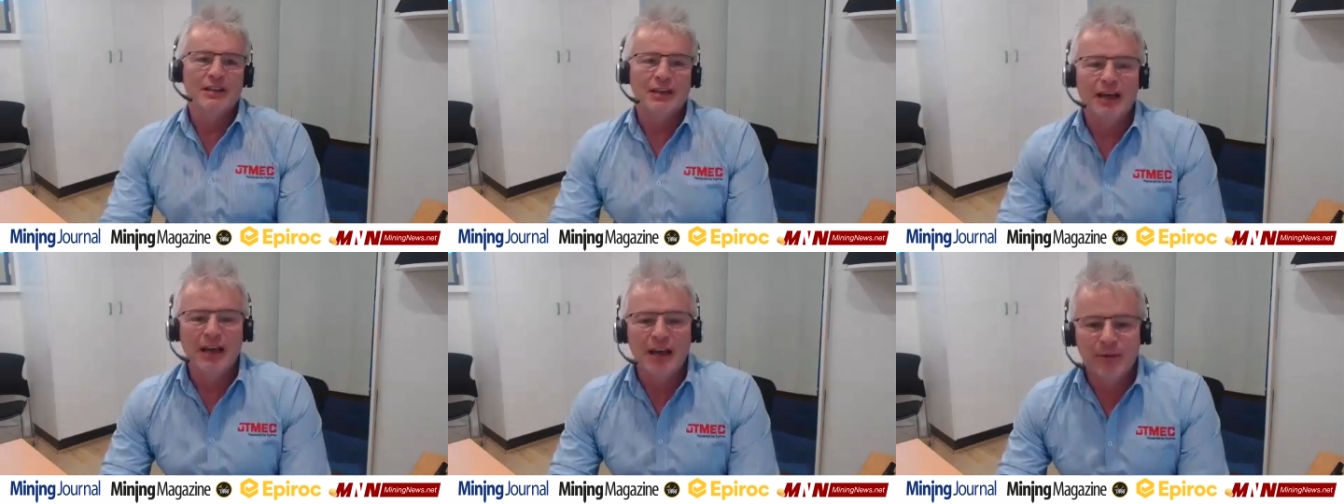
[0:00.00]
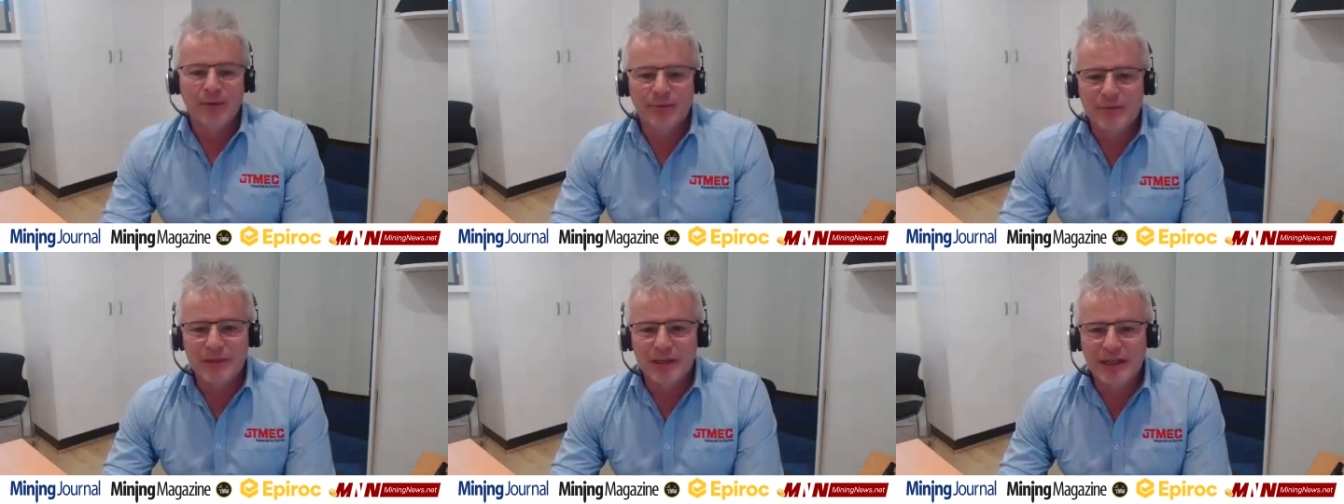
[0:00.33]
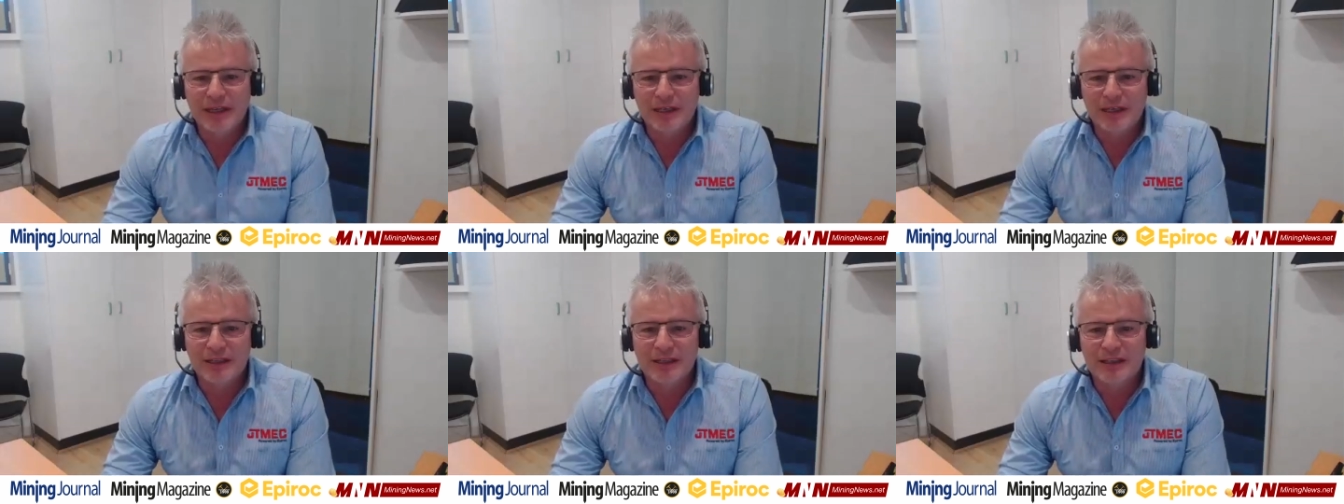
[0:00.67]
um,
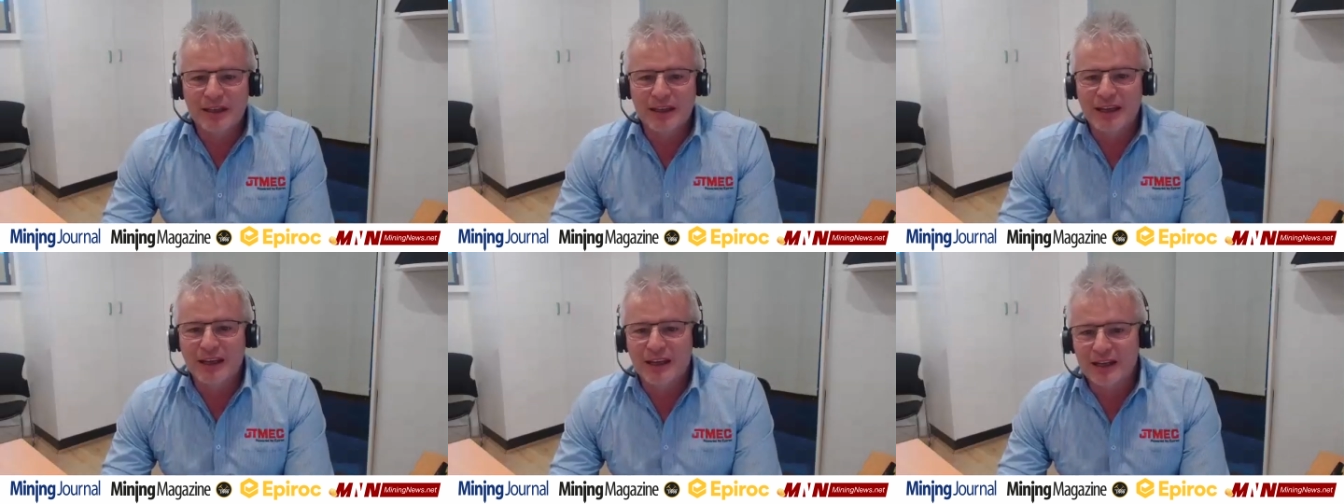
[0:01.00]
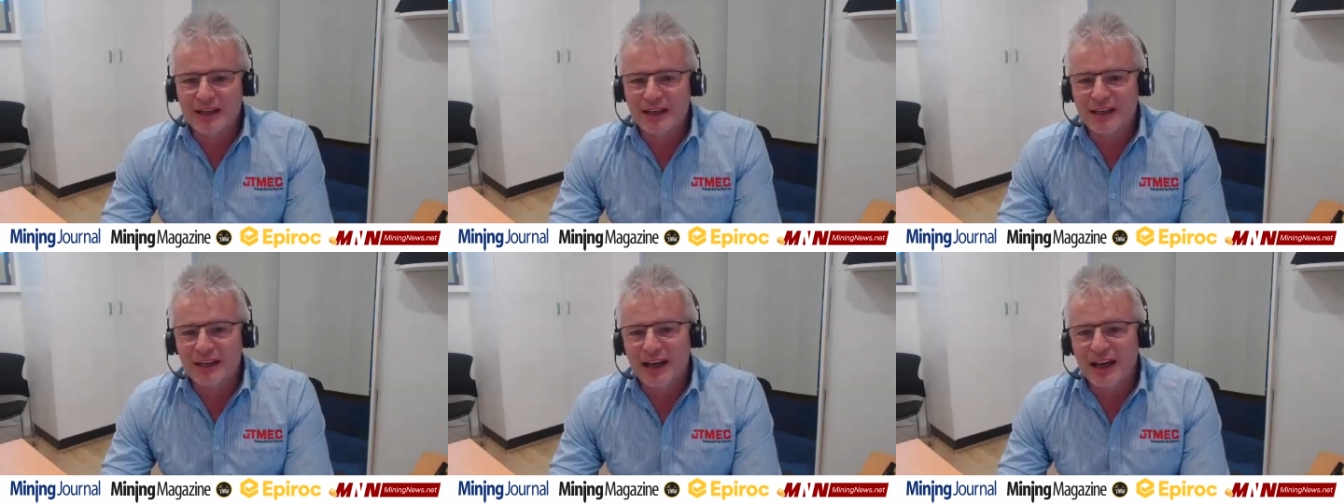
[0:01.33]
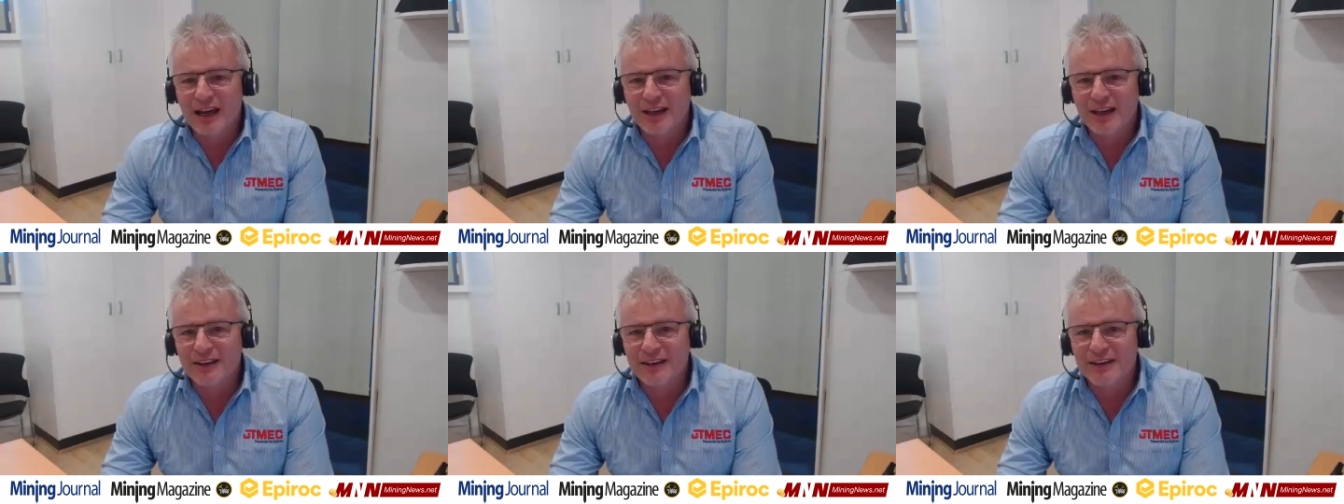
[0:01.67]
in it than
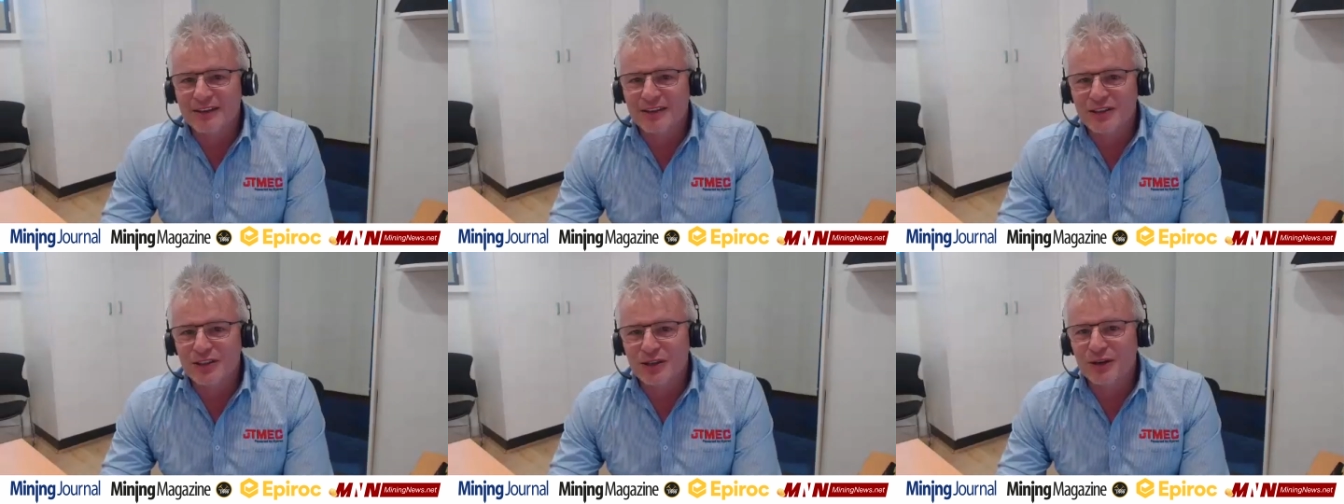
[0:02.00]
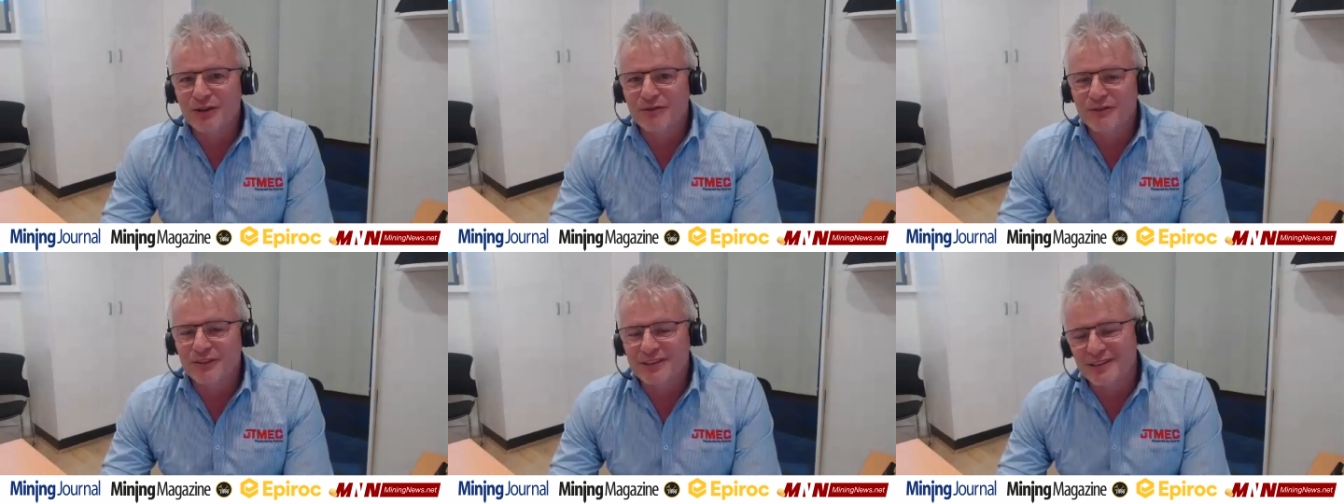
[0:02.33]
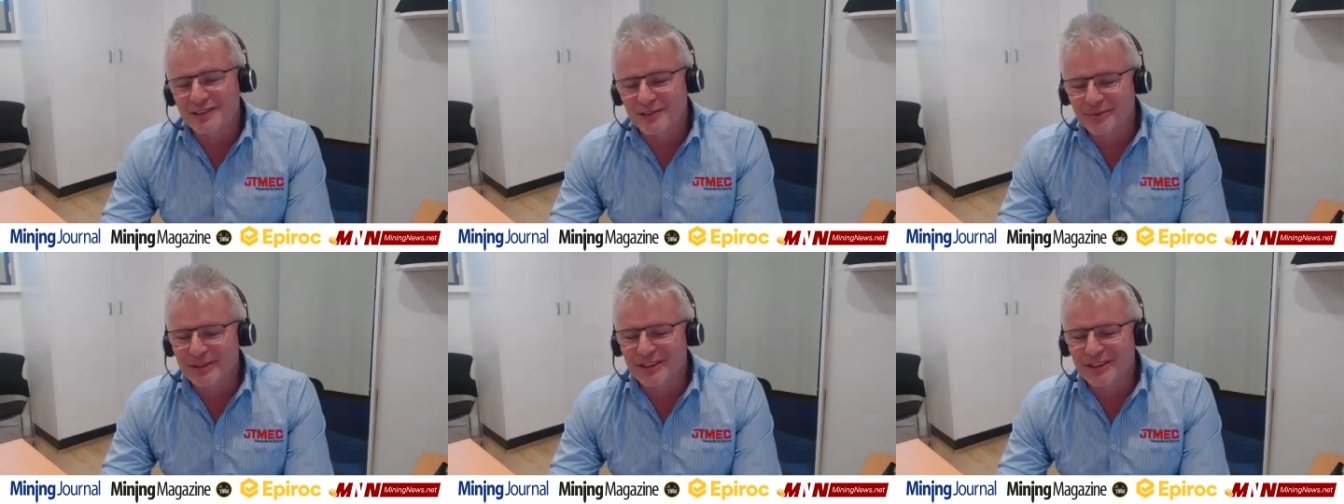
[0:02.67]
uh, than the surface
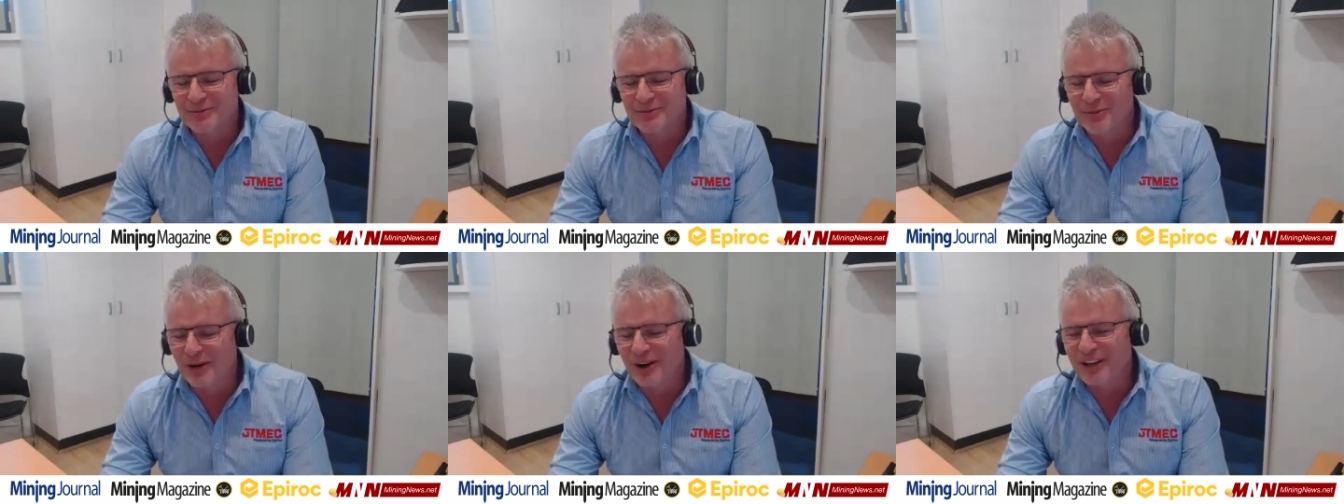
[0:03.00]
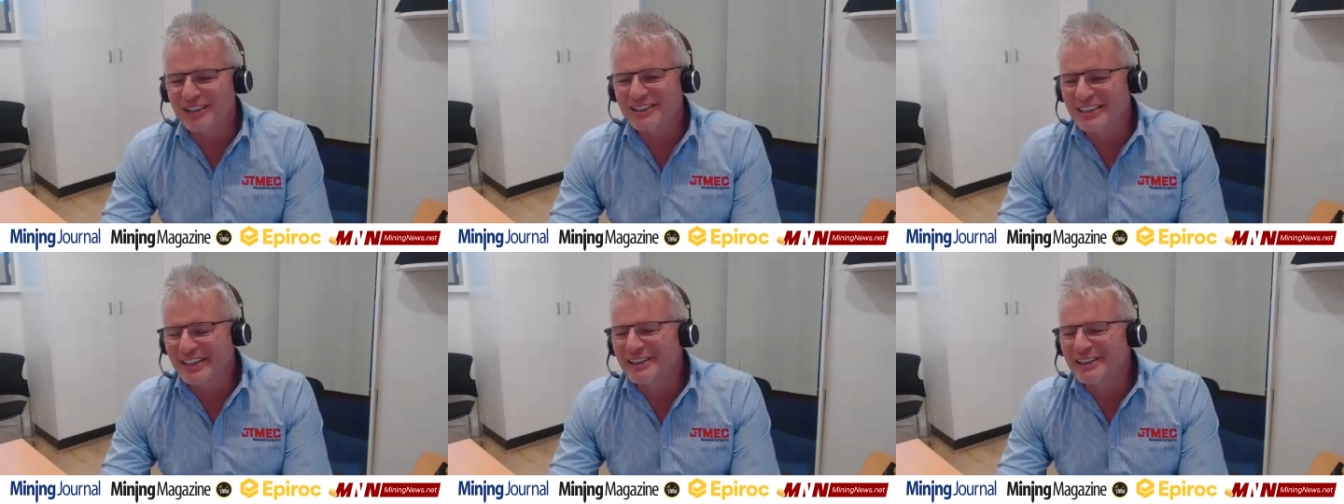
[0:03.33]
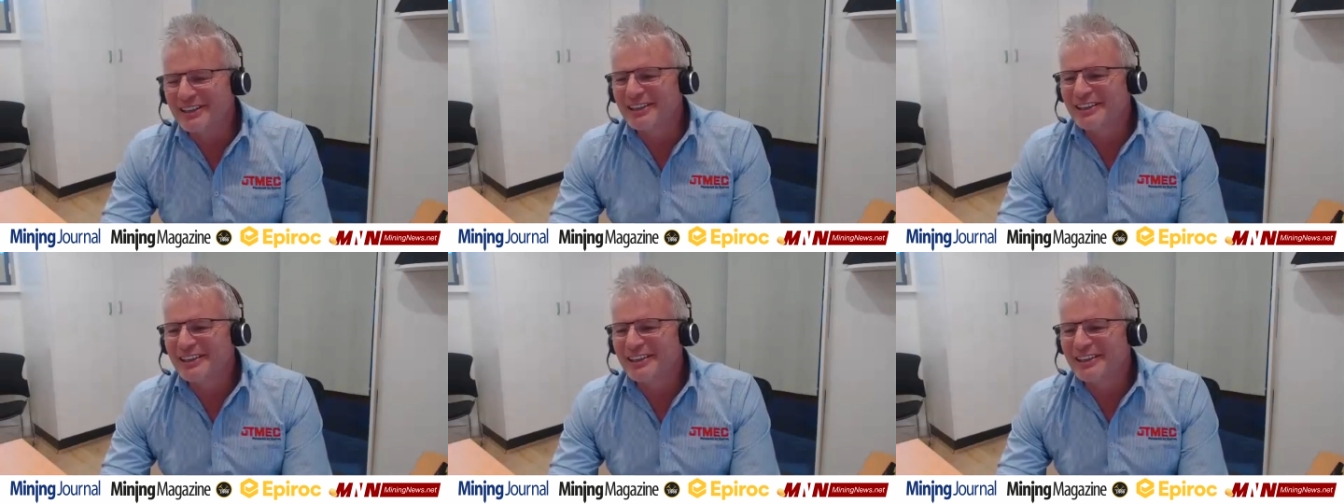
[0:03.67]
is a bit surprising